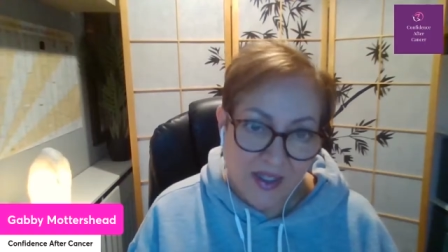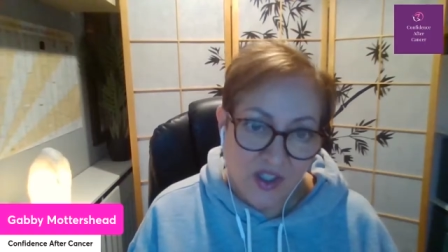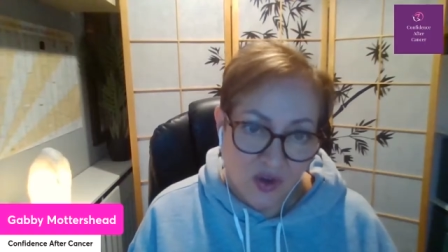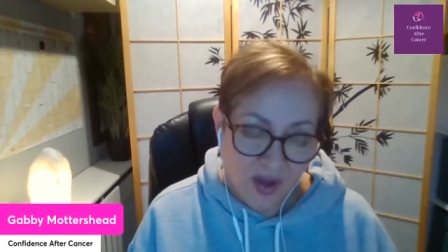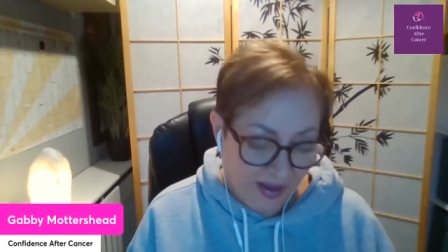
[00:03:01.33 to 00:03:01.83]

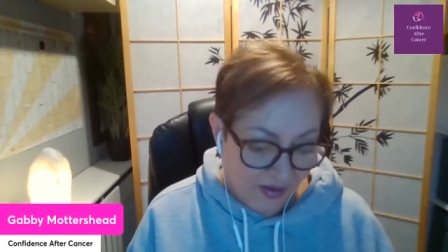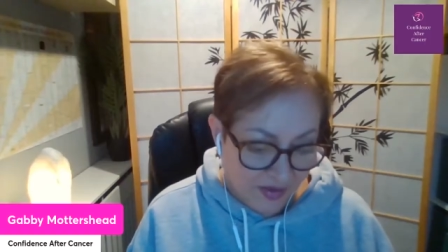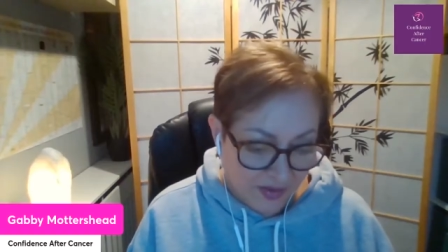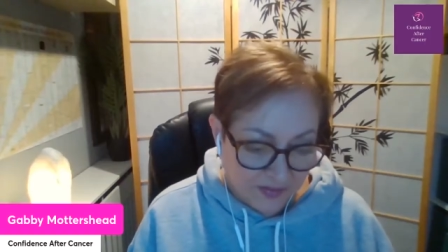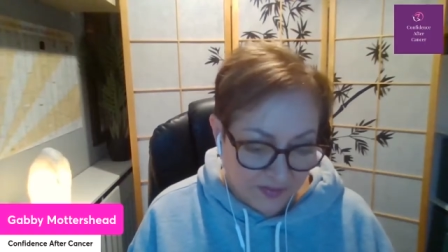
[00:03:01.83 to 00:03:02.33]
and your
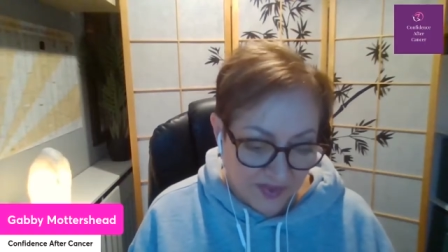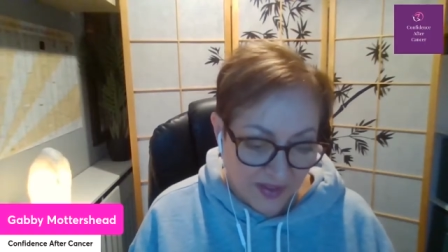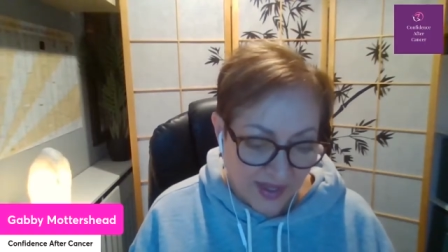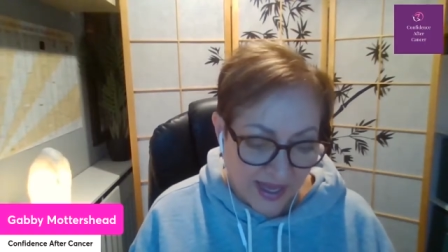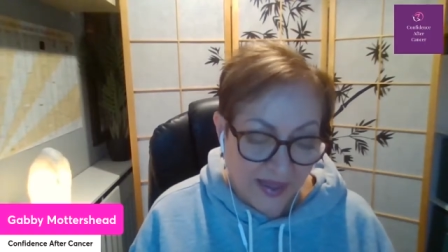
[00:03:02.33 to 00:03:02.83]
health.
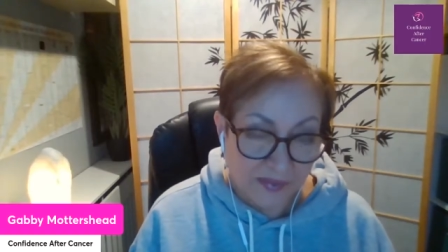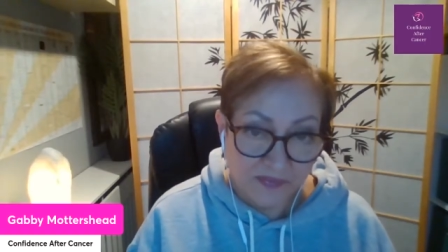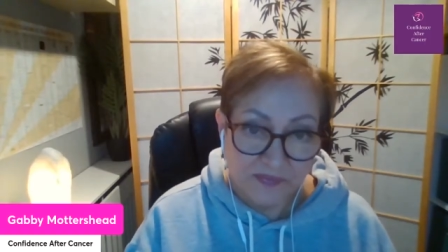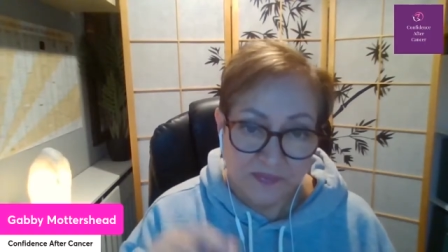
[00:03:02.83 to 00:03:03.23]
Okay.